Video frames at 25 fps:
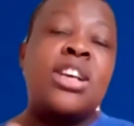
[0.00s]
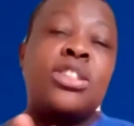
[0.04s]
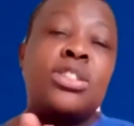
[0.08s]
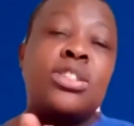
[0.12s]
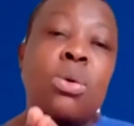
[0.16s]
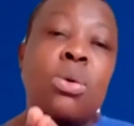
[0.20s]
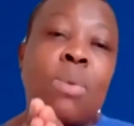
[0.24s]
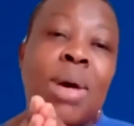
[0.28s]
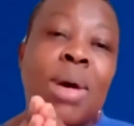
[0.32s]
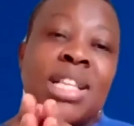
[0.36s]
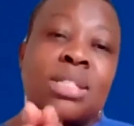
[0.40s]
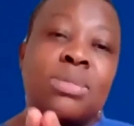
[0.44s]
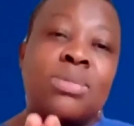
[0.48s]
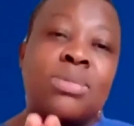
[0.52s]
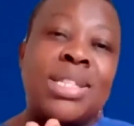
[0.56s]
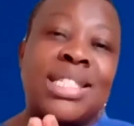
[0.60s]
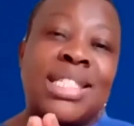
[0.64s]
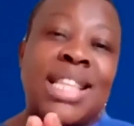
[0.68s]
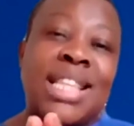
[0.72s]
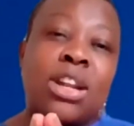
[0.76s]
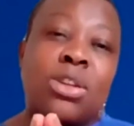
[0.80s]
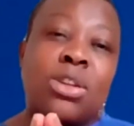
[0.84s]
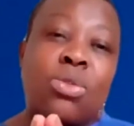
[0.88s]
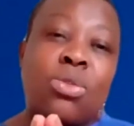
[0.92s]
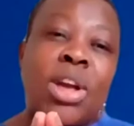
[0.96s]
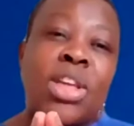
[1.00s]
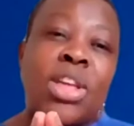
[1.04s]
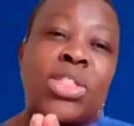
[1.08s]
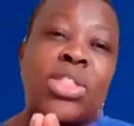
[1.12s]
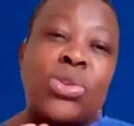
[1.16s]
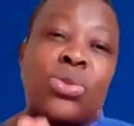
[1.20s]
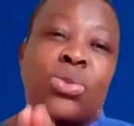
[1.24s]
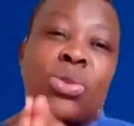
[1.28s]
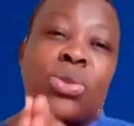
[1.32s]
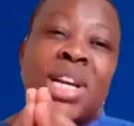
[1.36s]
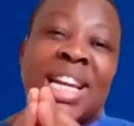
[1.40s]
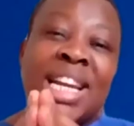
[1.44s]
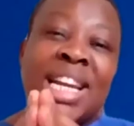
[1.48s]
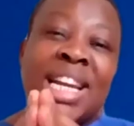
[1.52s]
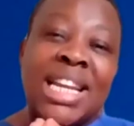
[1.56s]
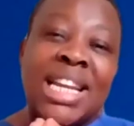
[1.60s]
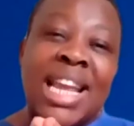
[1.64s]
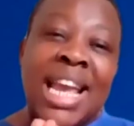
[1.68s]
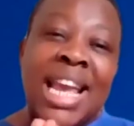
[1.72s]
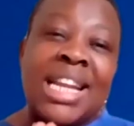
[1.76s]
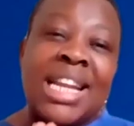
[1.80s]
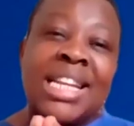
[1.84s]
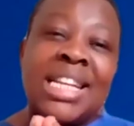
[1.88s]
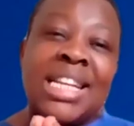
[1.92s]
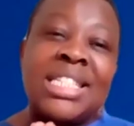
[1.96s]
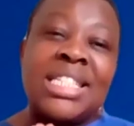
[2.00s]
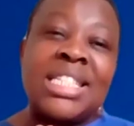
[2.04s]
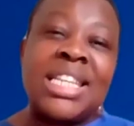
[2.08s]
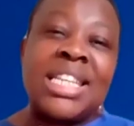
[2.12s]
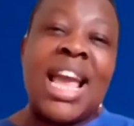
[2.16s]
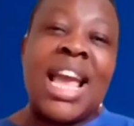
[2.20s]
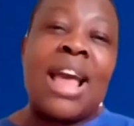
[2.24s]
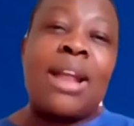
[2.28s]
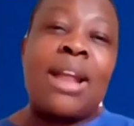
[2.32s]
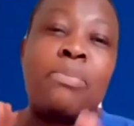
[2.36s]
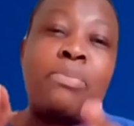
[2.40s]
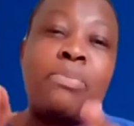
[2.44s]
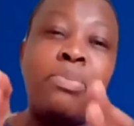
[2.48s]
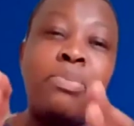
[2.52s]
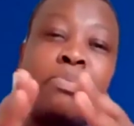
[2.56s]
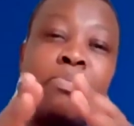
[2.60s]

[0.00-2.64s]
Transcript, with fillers: So once we start going through green energy and